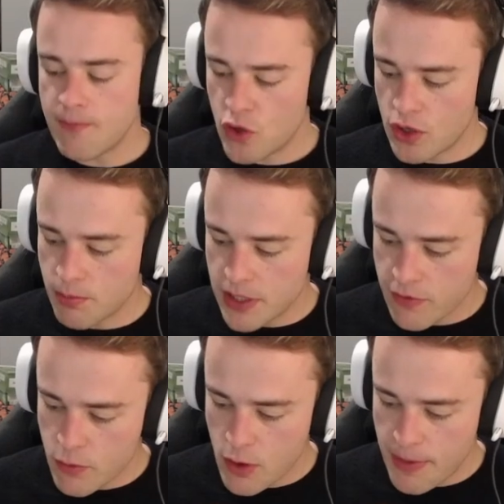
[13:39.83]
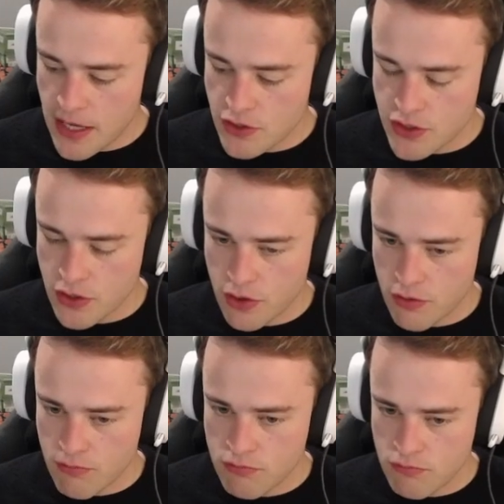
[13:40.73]
you can play from your banished
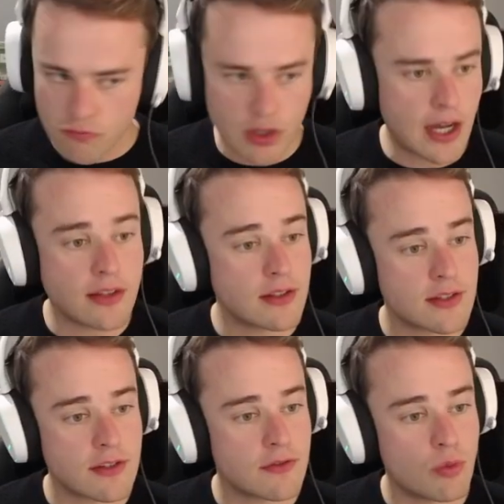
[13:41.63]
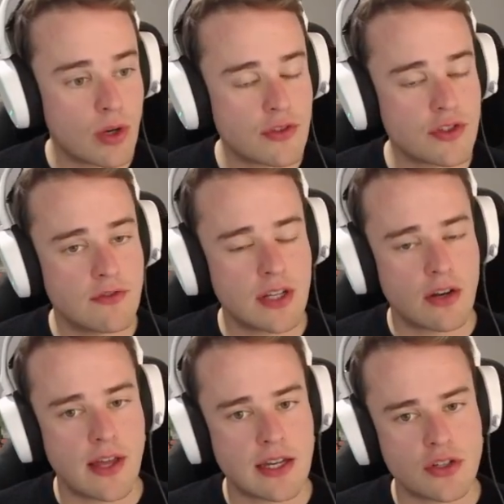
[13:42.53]
zone regardless of what else you've done on
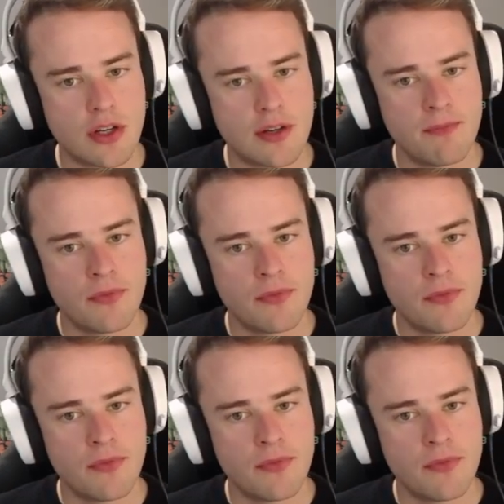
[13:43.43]
that turn.